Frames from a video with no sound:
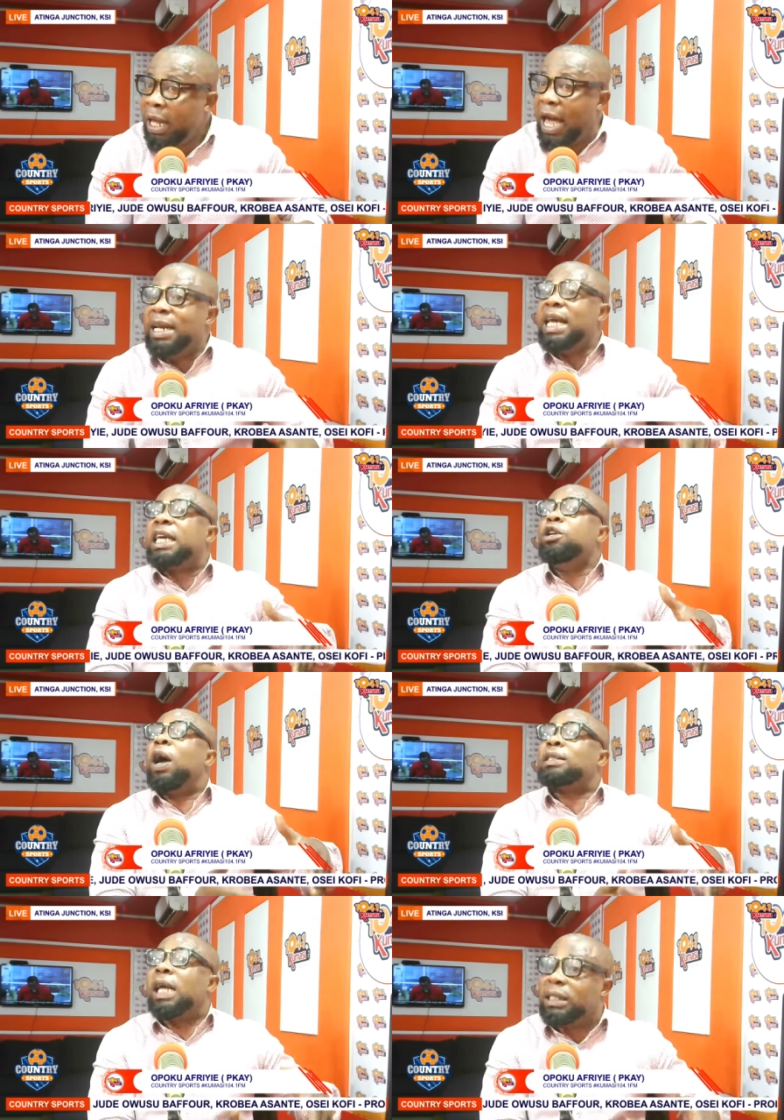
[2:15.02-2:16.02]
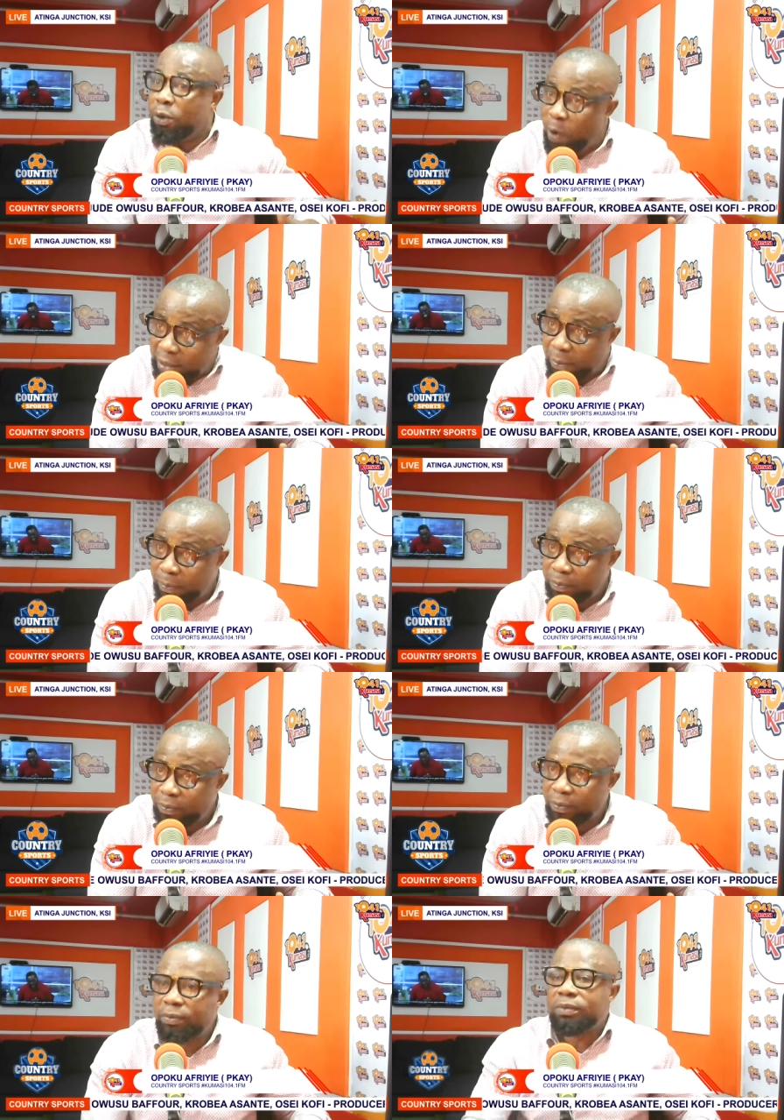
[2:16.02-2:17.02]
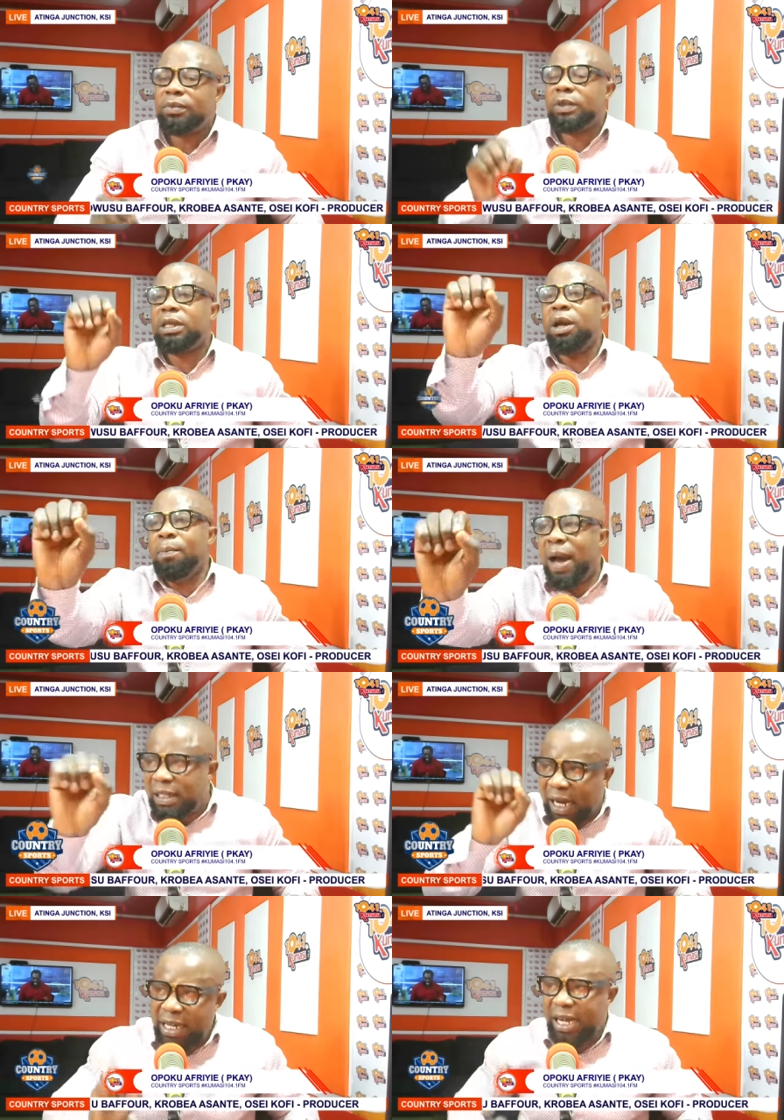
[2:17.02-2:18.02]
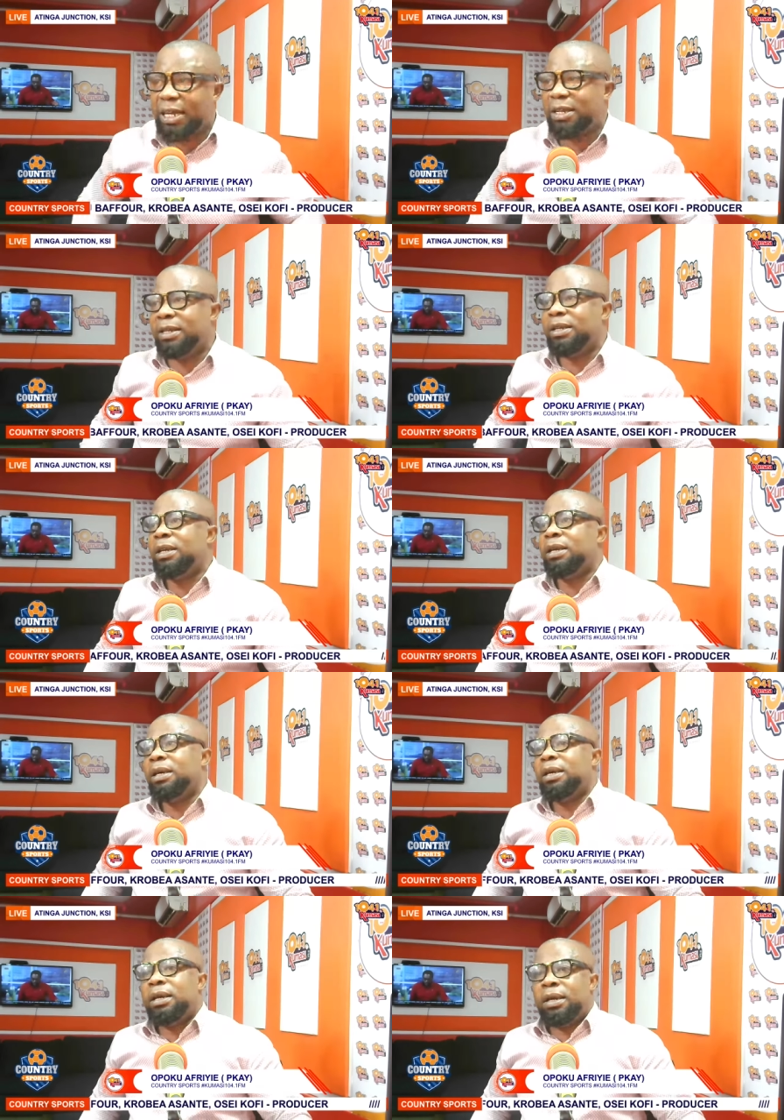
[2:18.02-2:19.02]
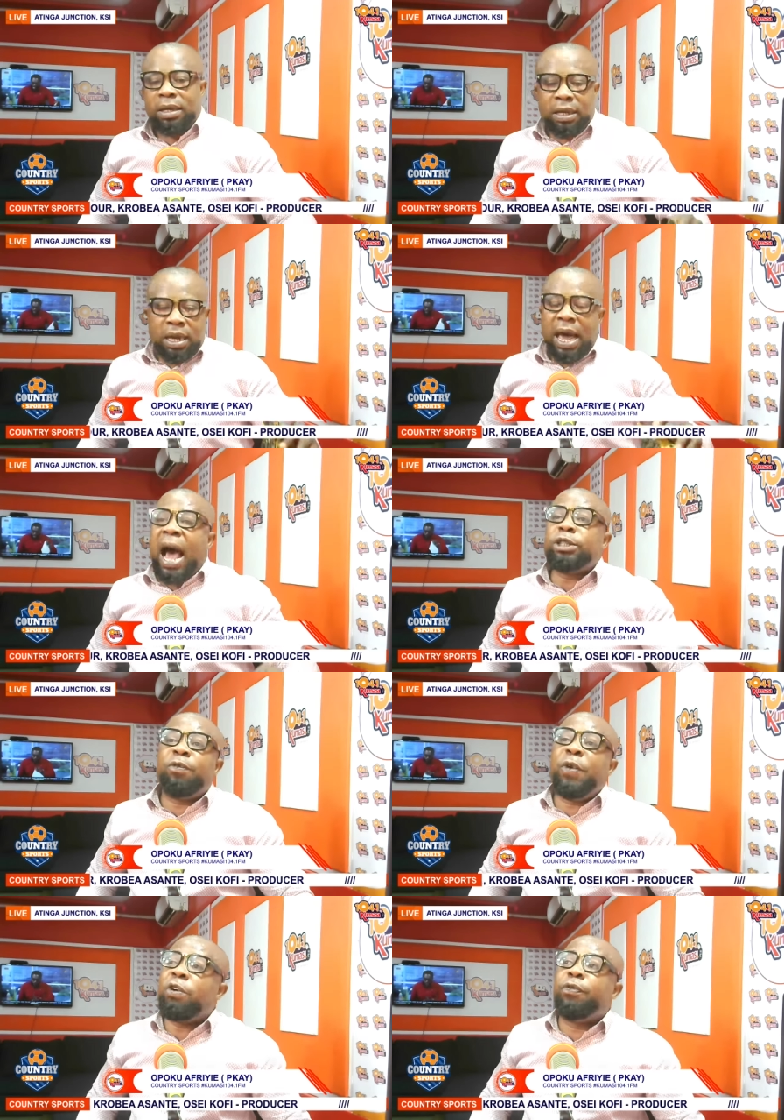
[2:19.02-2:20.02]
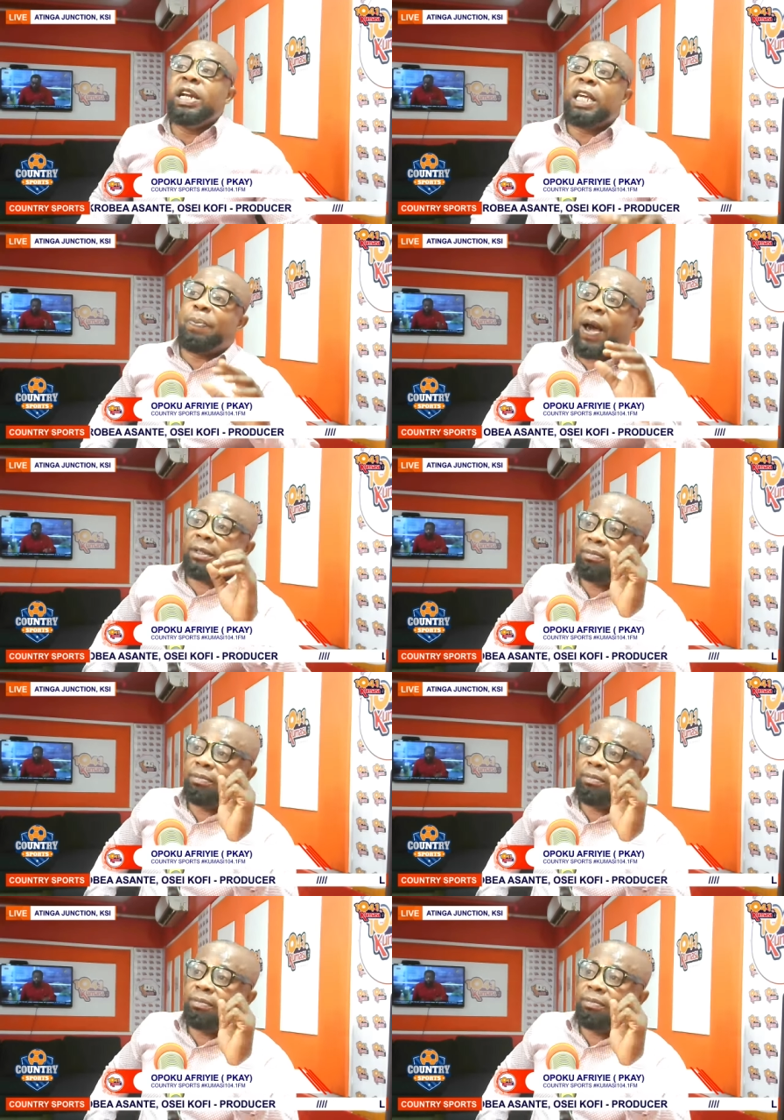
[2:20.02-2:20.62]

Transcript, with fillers: I think you do Asante Kotoko. Okay. But Tony, how's the fuck for Nikipa?